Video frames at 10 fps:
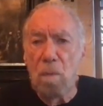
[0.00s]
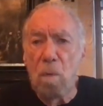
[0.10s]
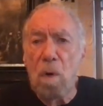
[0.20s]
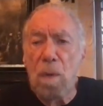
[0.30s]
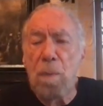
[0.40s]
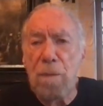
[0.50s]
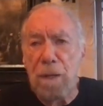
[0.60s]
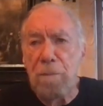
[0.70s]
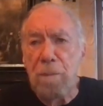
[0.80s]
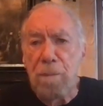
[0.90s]
Warren
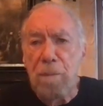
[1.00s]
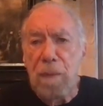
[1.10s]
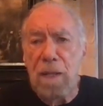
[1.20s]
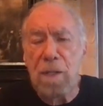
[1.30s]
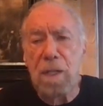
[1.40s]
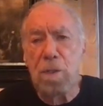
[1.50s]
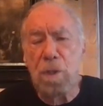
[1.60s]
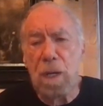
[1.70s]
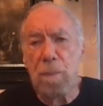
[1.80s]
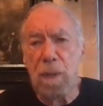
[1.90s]
Buffett and says,
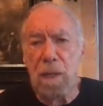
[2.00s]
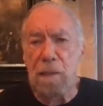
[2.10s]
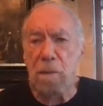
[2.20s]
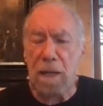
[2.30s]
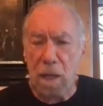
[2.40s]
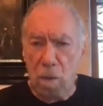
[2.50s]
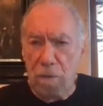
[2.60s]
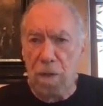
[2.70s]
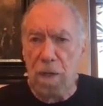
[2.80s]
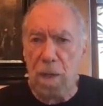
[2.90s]
John Paul, I got over
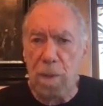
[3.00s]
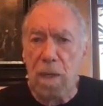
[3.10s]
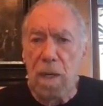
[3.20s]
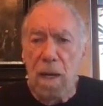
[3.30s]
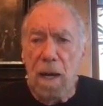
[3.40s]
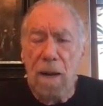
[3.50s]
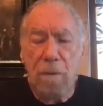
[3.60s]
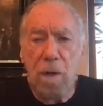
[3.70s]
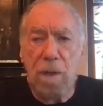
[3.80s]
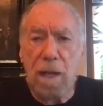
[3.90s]
your number. I've
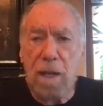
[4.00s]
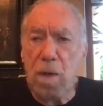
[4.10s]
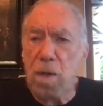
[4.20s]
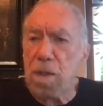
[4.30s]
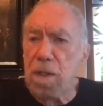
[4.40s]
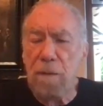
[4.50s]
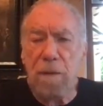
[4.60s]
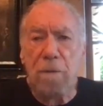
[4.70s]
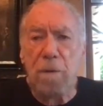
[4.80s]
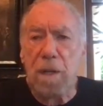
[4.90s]
heard that you're just
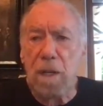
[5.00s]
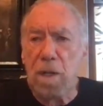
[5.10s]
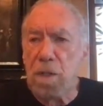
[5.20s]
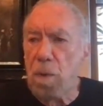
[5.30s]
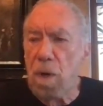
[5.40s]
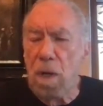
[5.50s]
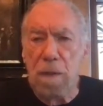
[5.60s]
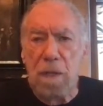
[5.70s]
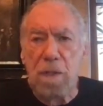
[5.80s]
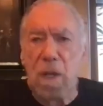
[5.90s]
giving for years to all
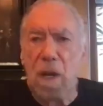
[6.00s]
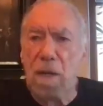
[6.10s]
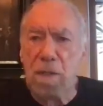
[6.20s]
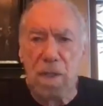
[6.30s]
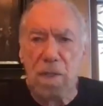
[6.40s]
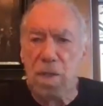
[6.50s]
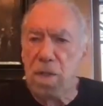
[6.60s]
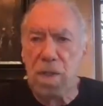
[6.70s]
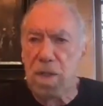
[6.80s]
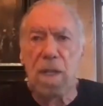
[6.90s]
these causes and
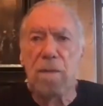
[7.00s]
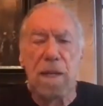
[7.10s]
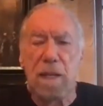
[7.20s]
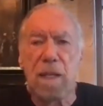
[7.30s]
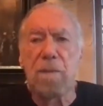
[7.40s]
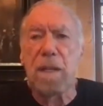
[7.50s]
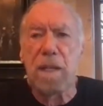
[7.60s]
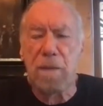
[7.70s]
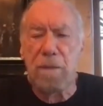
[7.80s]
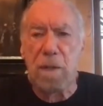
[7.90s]
just giving, giving,
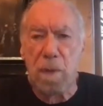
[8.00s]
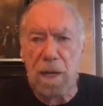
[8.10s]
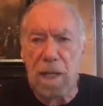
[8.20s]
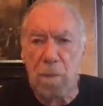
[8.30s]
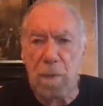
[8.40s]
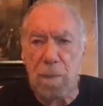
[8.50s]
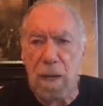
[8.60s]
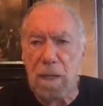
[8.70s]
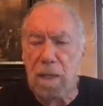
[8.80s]
giving, trying to help them out.